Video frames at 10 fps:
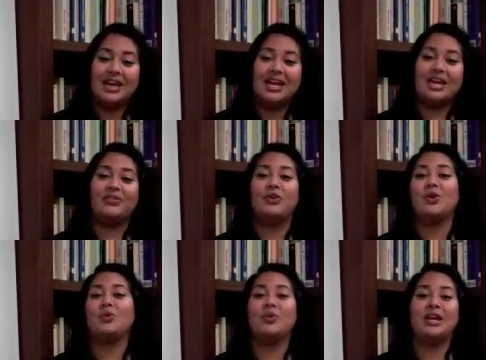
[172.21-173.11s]
If
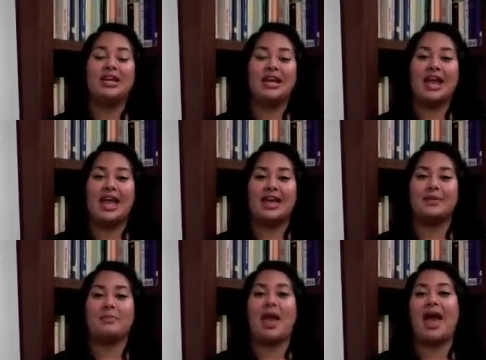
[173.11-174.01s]
you're reading a
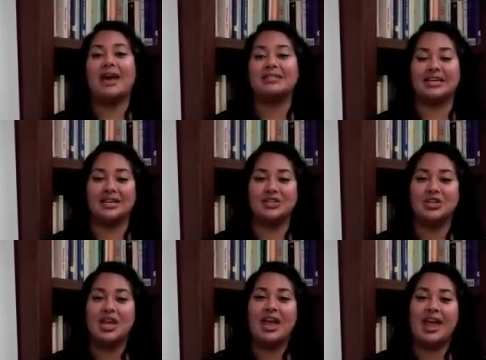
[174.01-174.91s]
passage
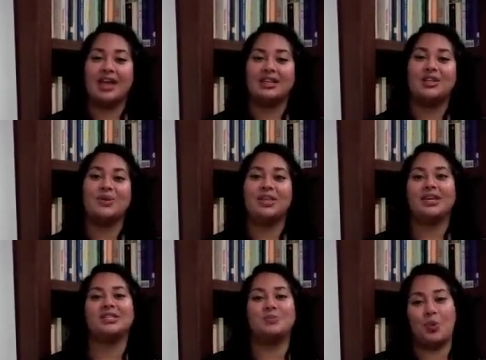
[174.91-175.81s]
and you think
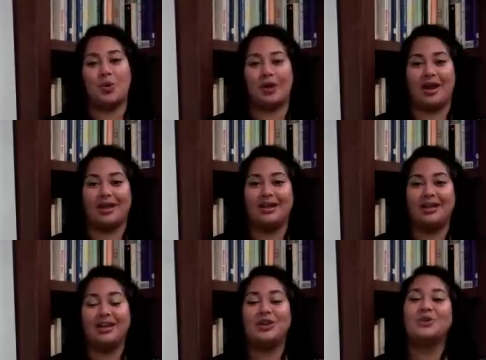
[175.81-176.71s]
it's boring,
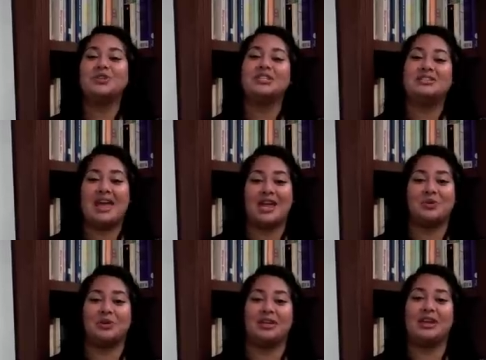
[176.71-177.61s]
you're just
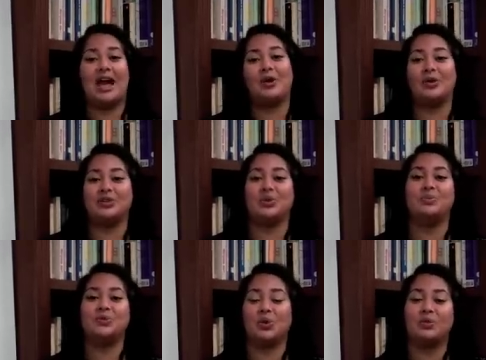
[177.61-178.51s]
naturally not going to
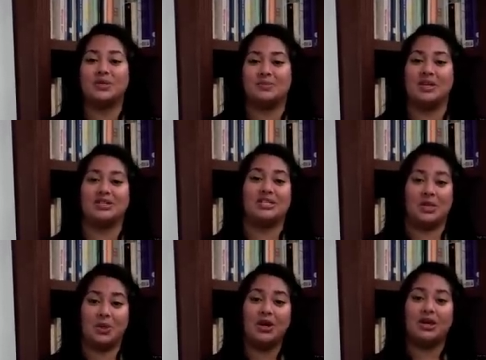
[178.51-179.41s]
absorb as much as you
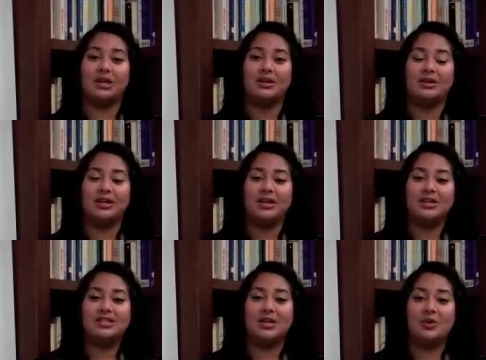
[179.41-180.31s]
could.
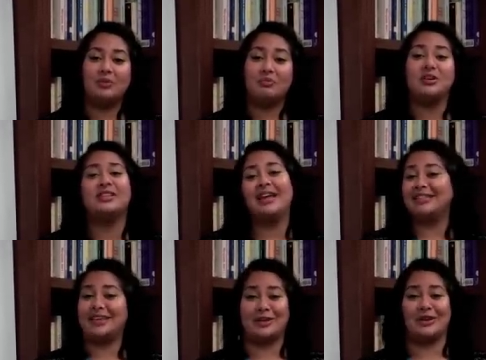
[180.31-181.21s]
So pretend
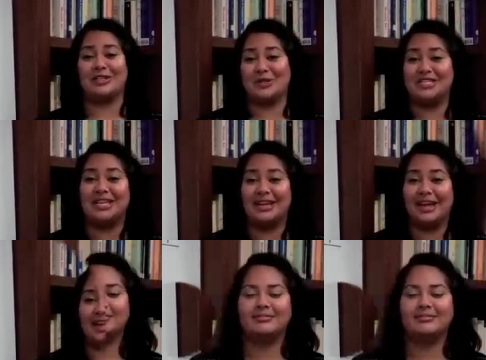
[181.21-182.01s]
that you're interested in it.